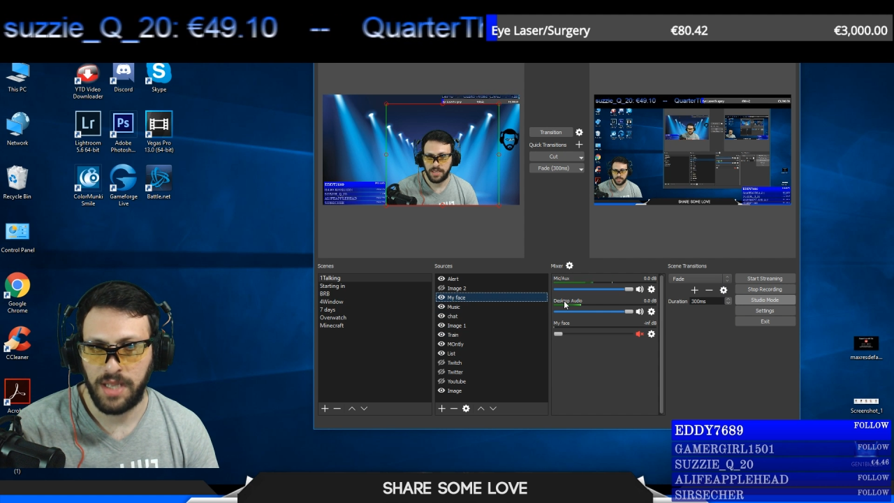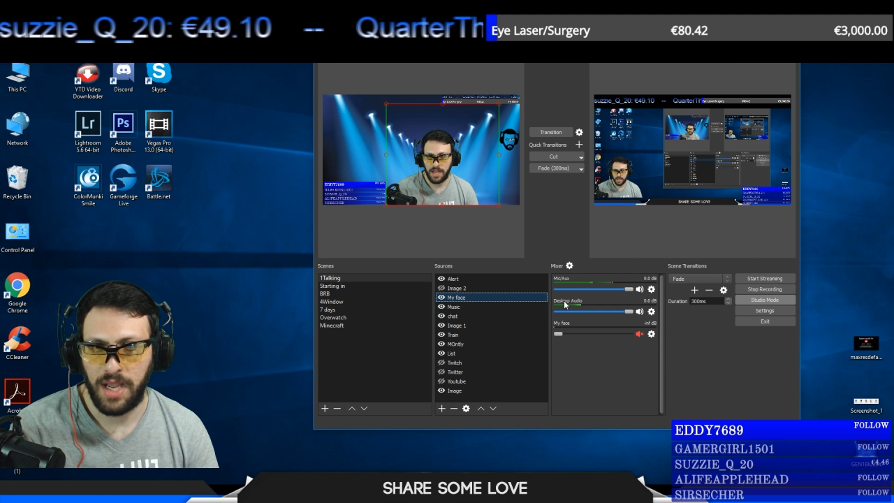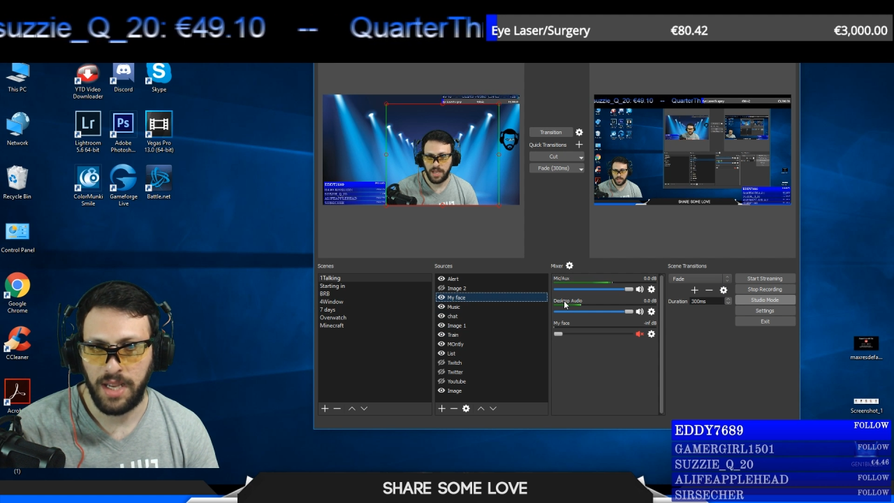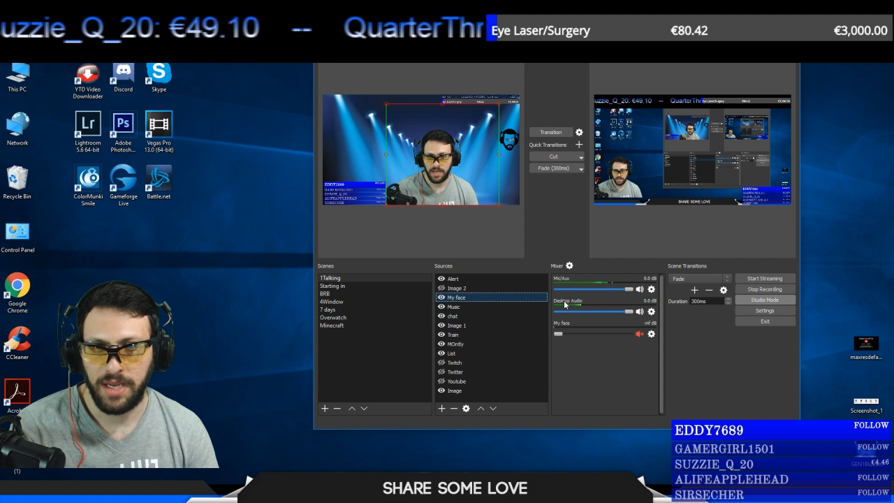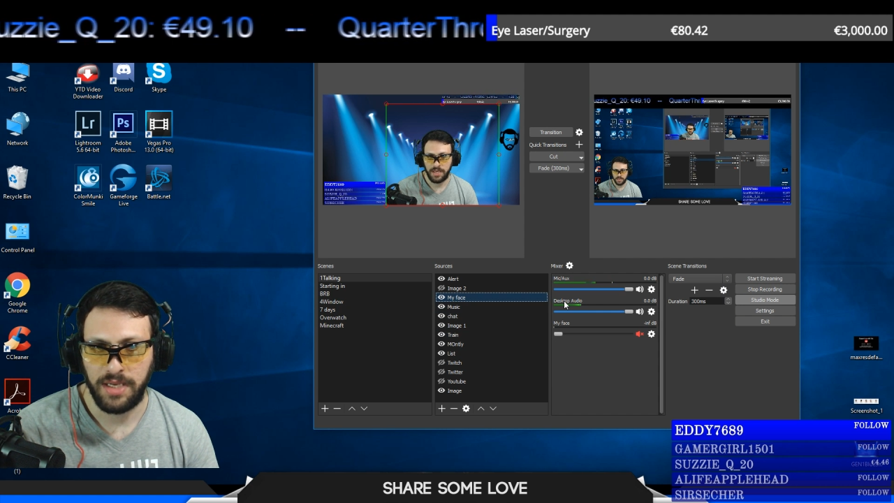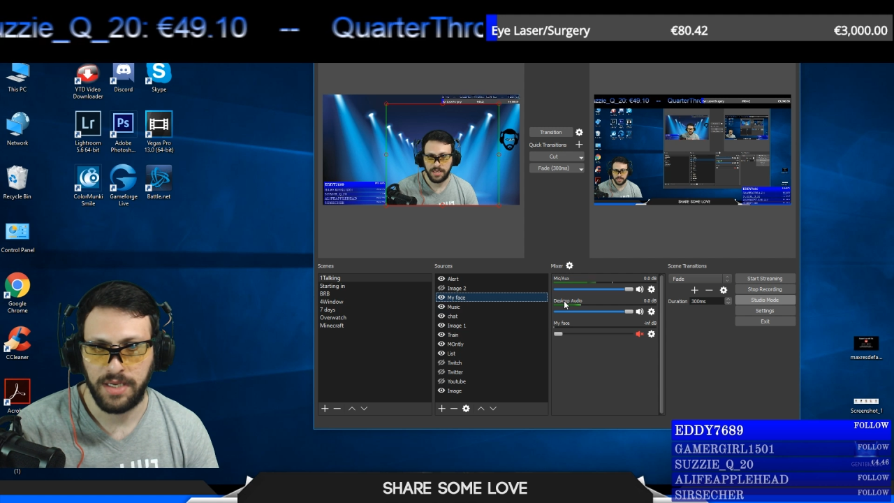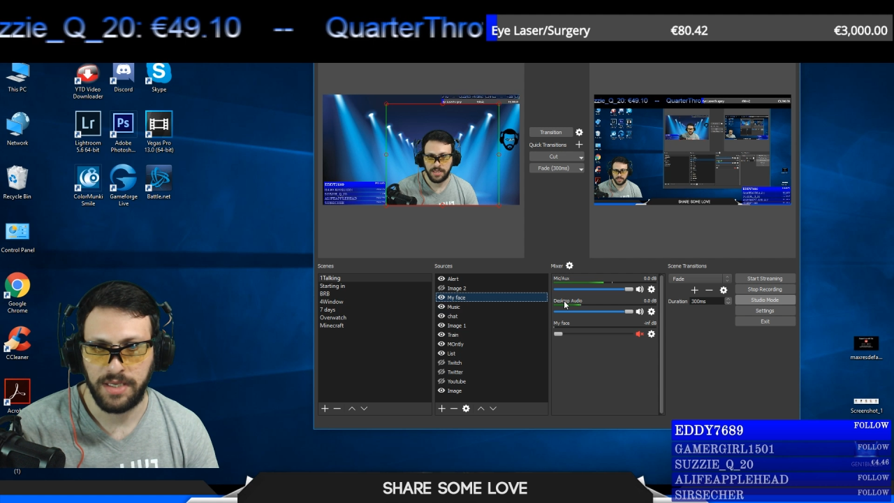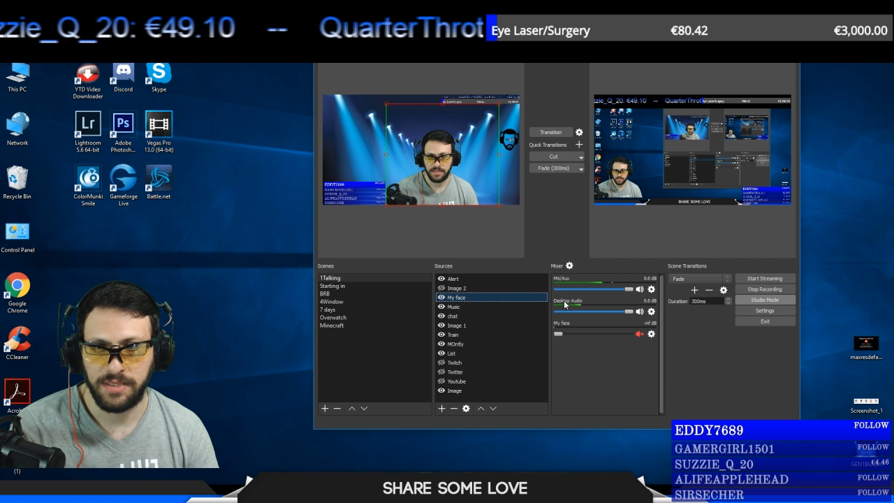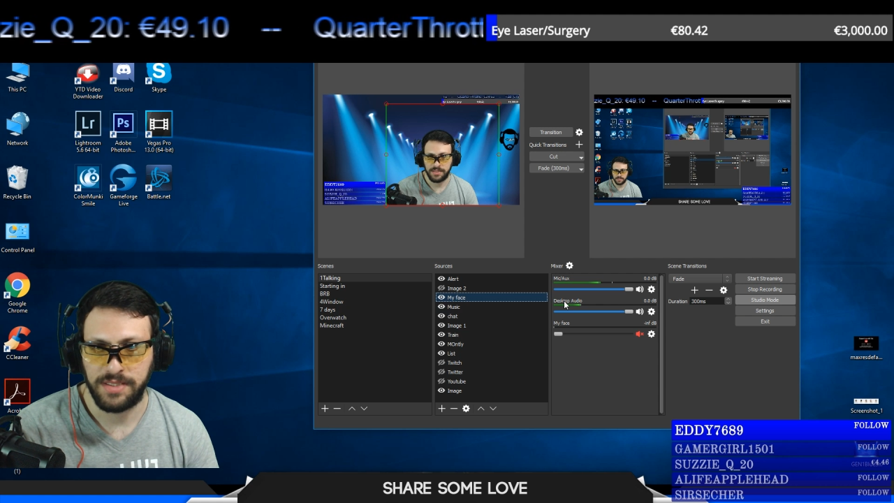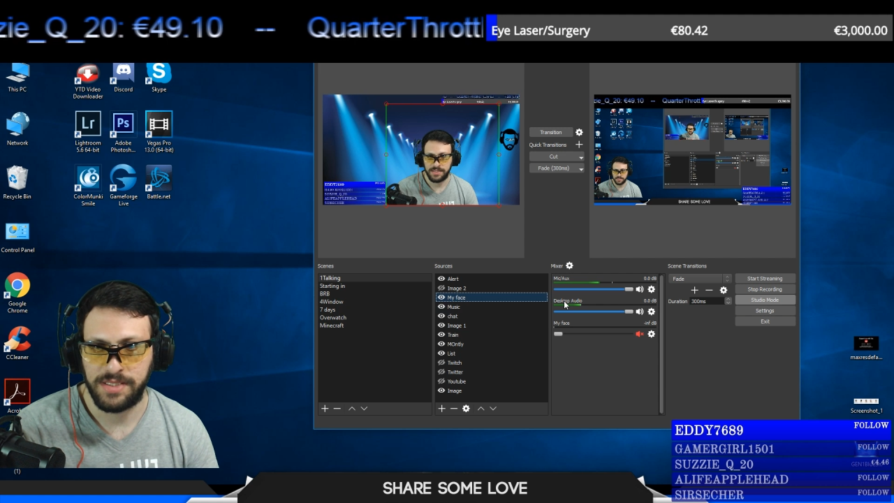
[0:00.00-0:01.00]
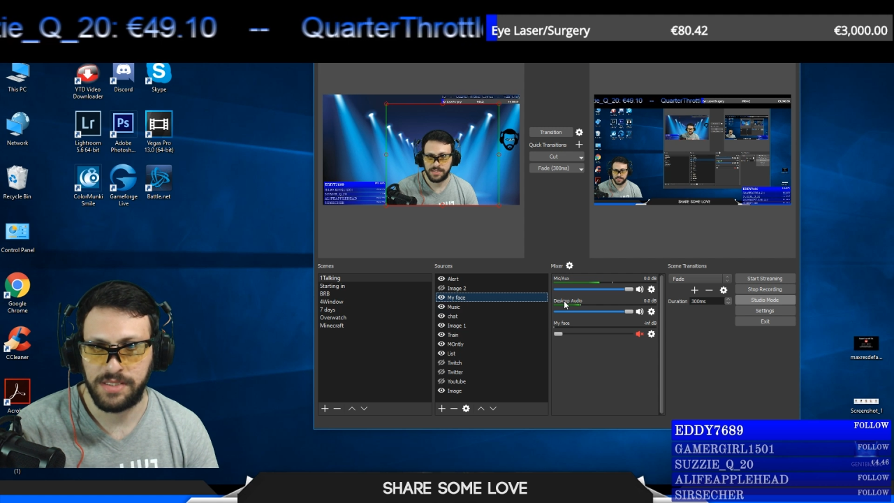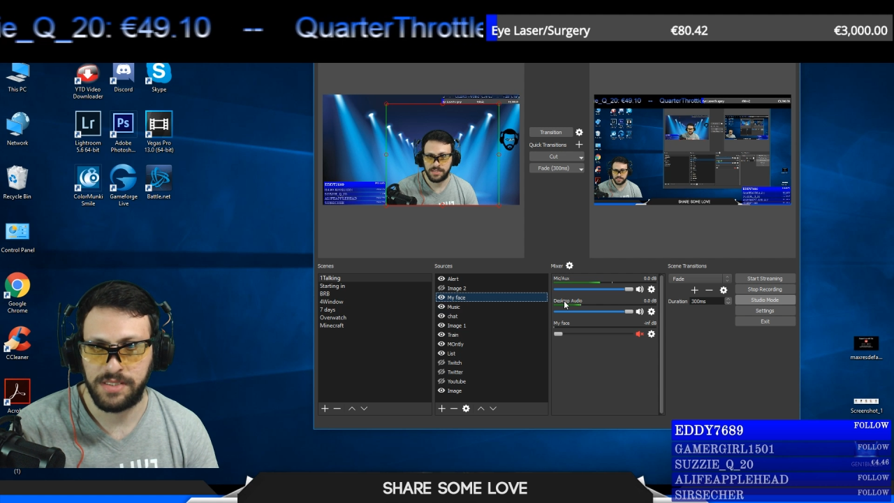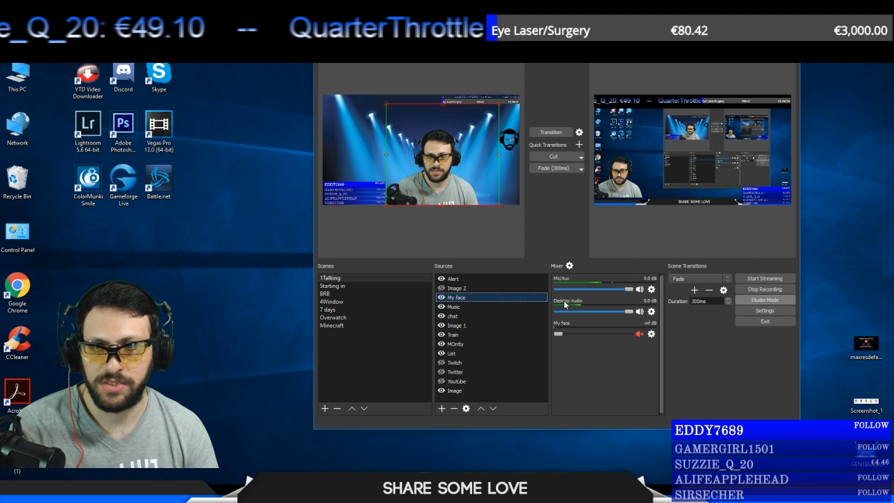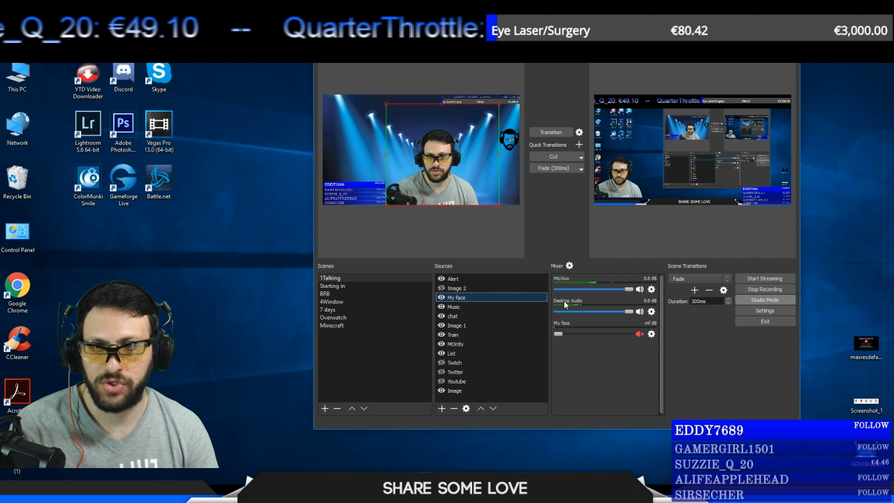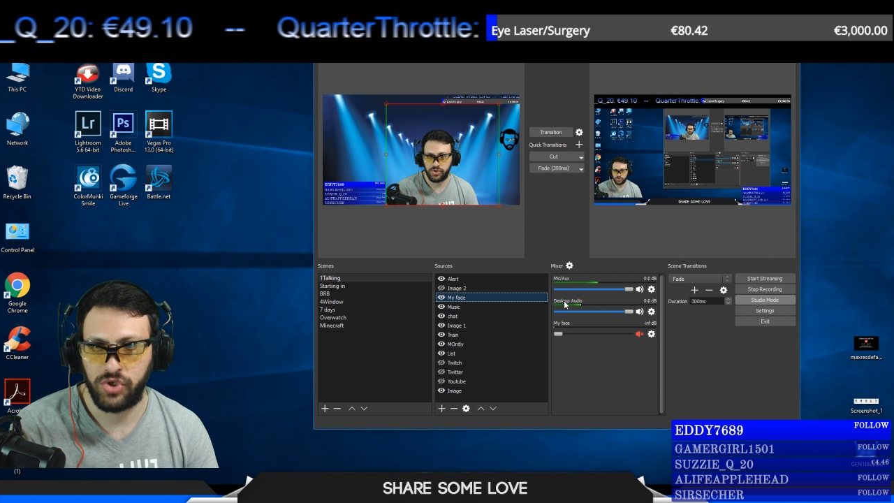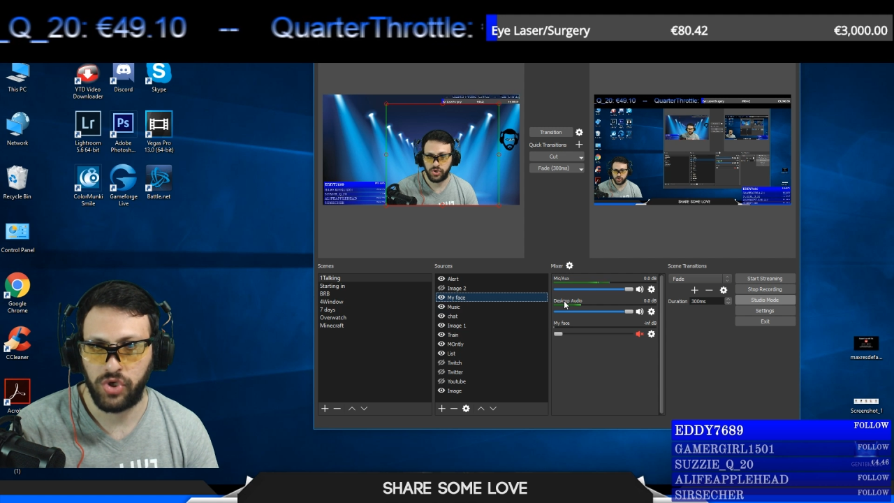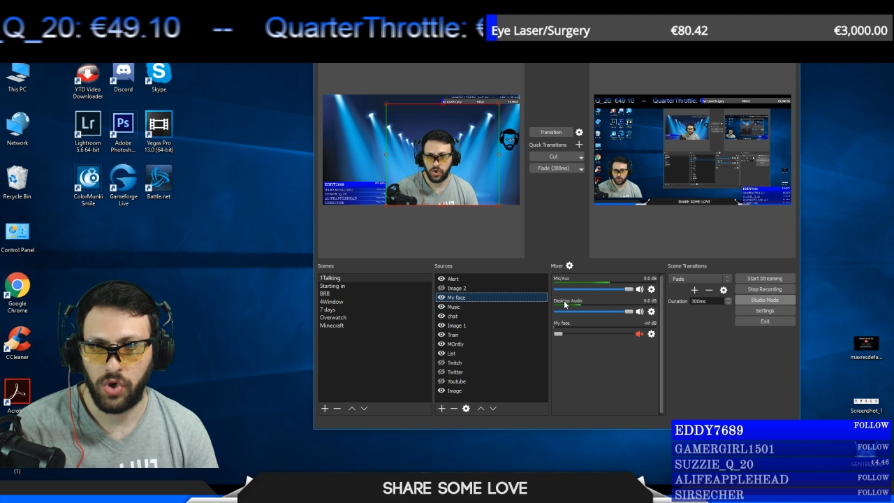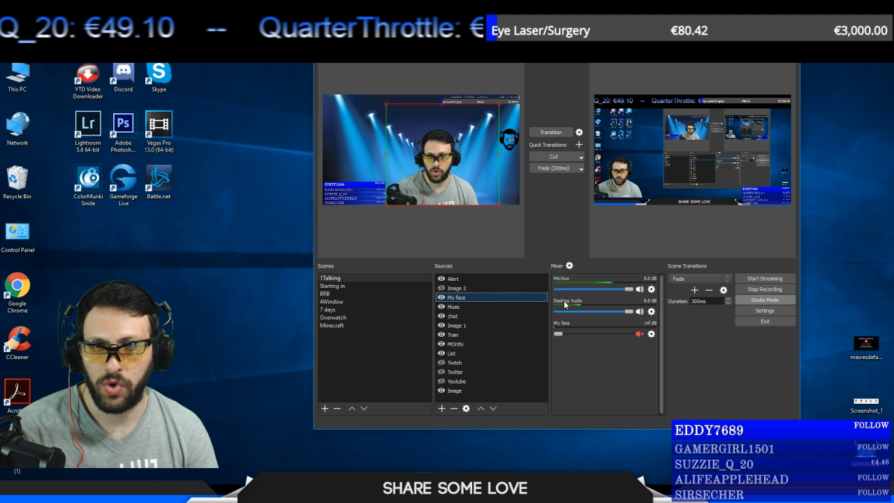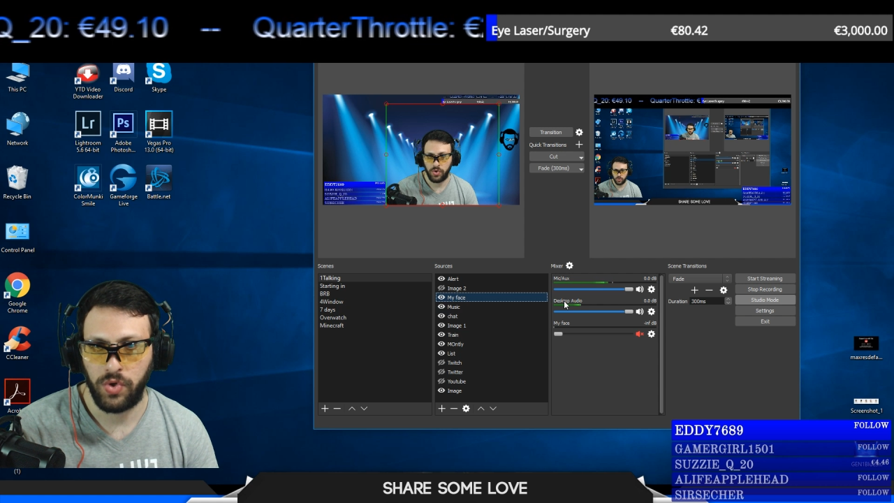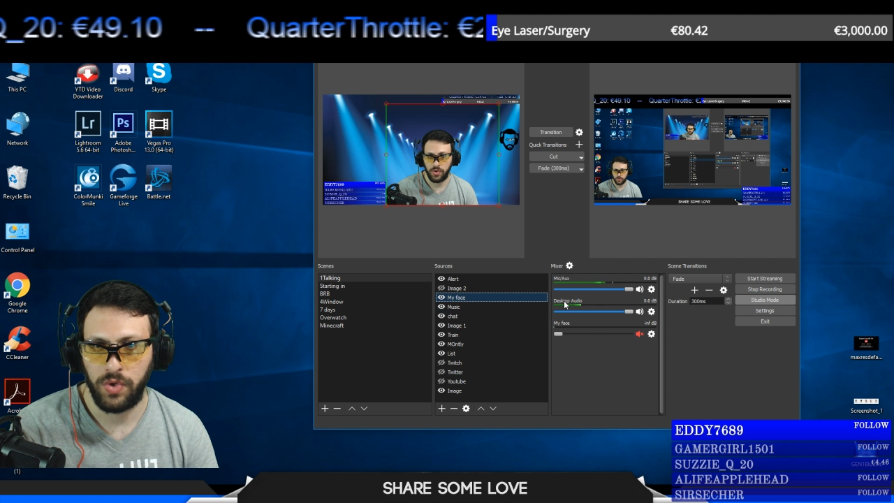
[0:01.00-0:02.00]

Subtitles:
I can show